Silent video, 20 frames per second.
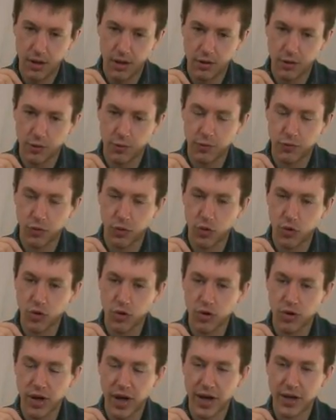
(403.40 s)
The
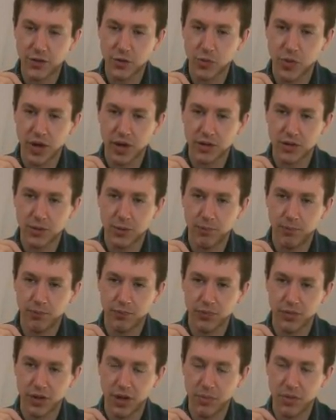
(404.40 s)
floral aspect,
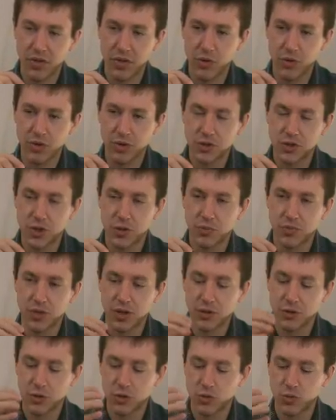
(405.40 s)
I mean, there is
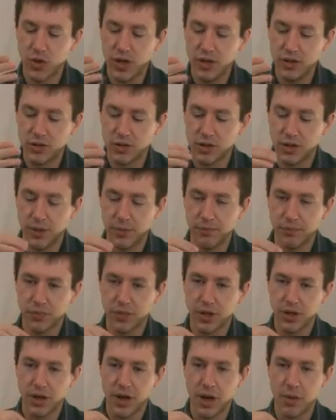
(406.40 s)
something sweet,
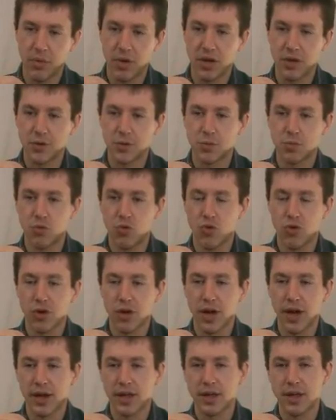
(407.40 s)
but it's more
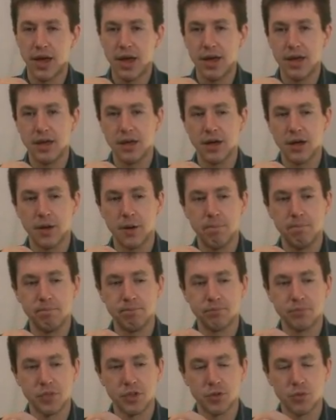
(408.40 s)
like a
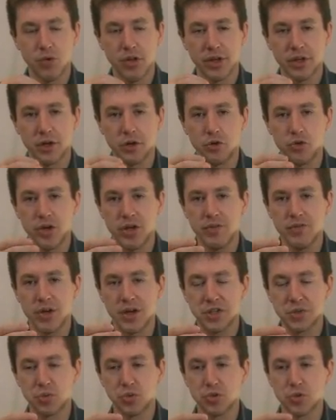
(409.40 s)
green
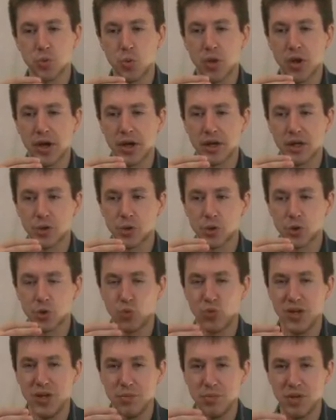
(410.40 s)
vegetable. It's more like a
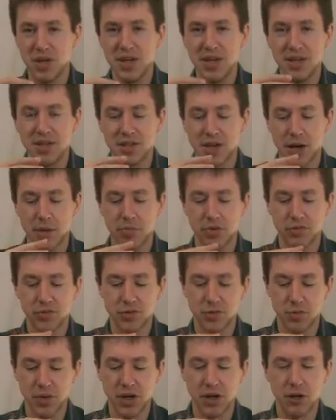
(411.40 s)
sweet pea type of
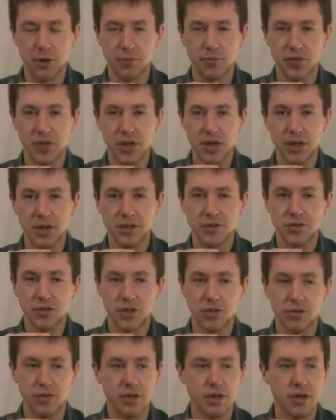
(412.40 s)
smell
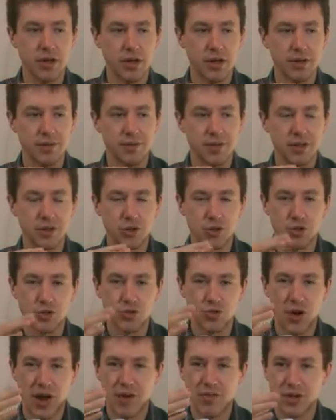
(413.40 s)
instead of a
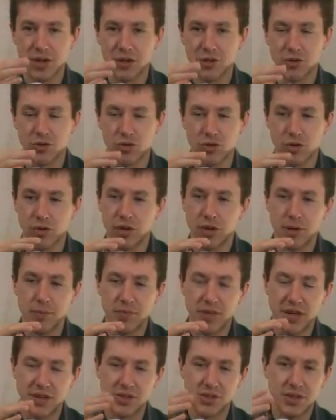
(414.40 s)
extravagant or
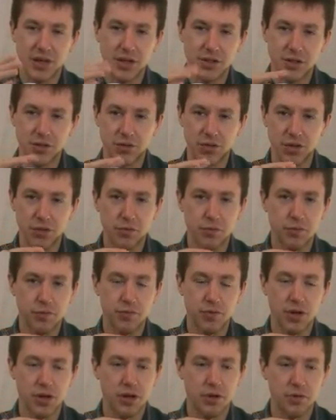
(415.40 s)
excessively
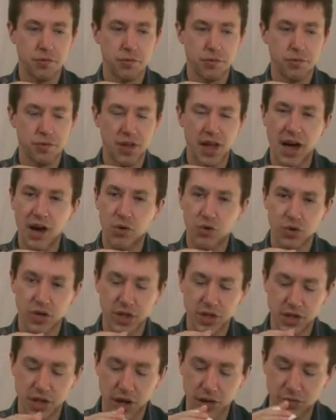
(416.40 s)

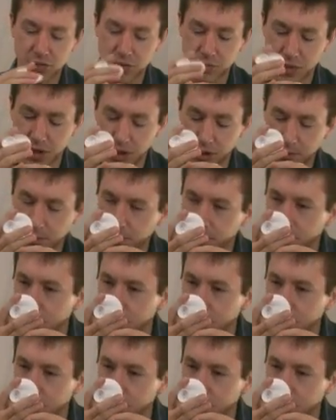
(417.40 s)
flowery type smell.